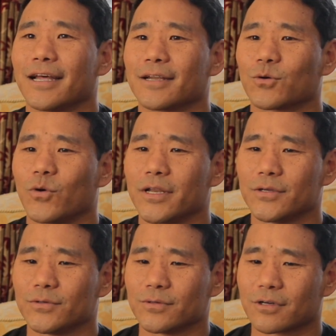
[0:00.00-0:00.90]
that when
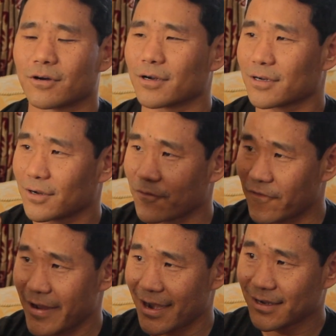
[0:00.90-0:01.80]
you cut a
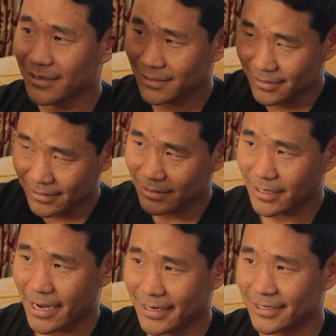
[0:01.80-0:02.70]
vein
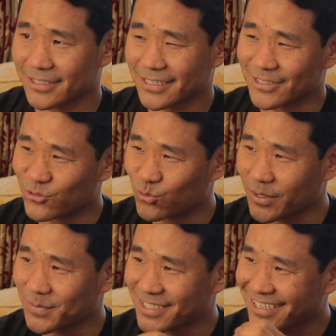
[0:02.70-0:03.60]
and it just
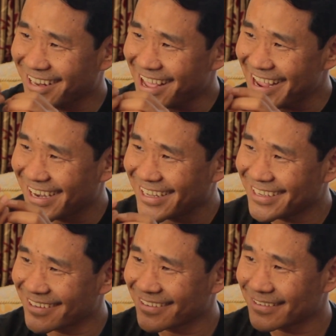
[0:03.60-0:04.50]
drips
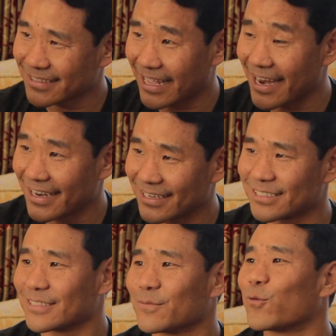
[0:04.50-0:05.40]
slightly, then it
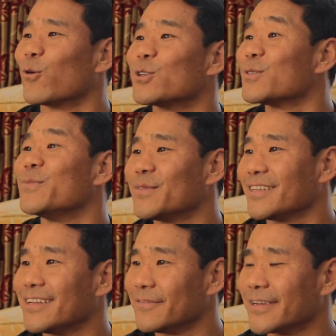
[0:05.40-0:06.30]
flows.
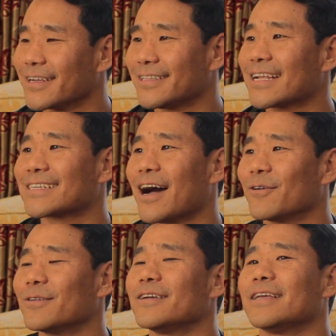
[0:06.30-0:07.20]
That's
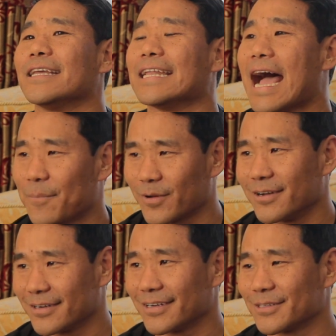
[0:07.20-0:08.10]
how it
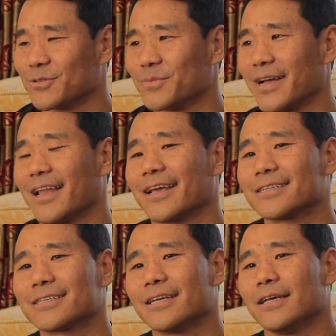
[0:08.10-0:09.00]
happened to my
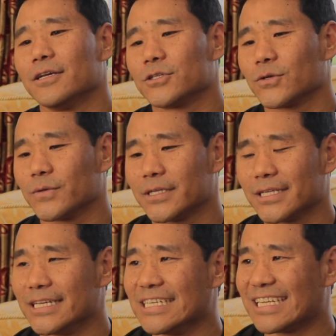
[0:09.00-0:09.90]
legs. So
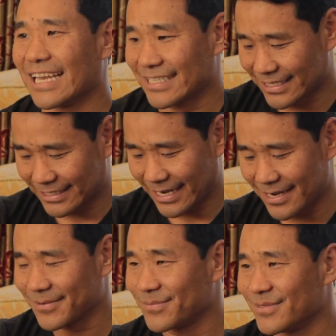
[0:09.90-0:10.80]
it initially just
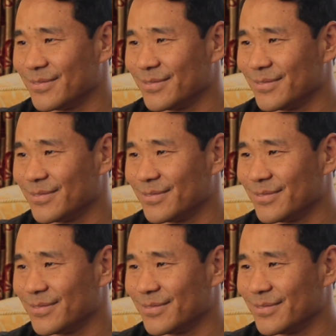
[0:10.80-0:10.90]
kind of